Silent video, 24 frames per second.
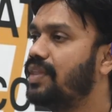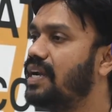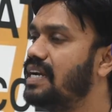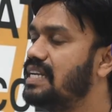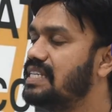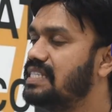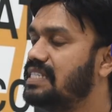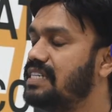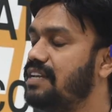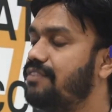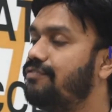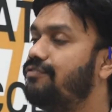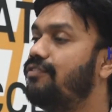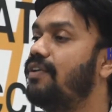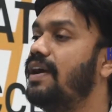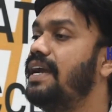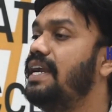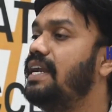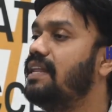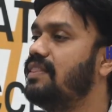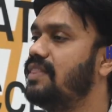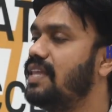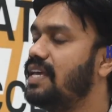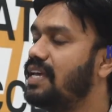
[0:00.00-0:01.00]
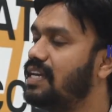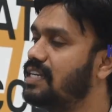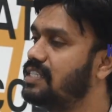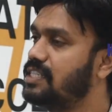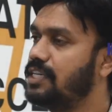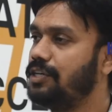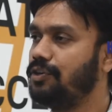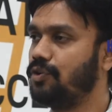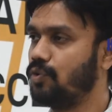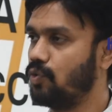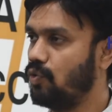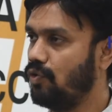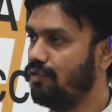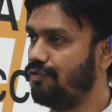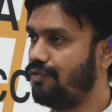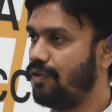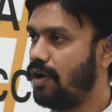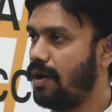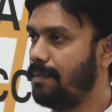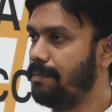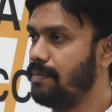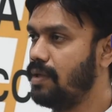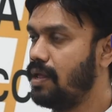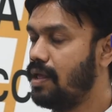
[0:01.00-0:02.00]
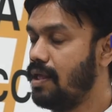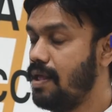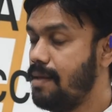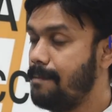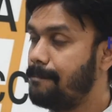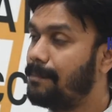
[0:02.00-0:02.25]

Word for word: that is defined in the agent rule form,